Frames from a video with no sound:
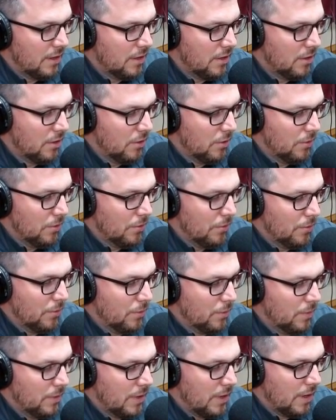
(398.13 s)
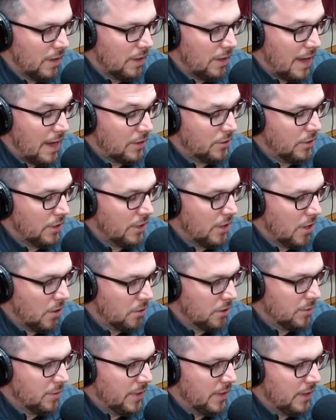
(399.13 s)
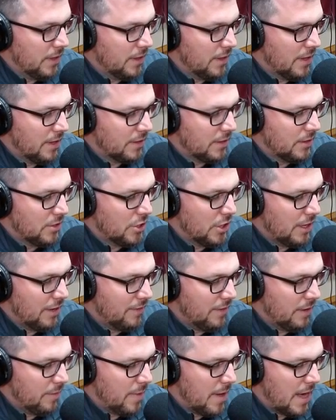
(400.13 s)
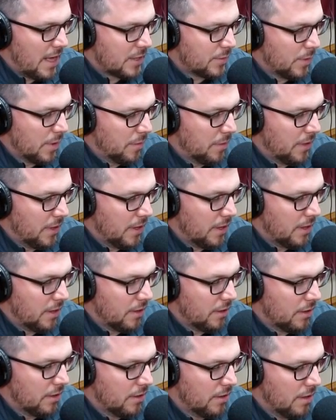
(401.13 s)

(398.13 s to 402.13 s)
who actually coached me as a JV basketball player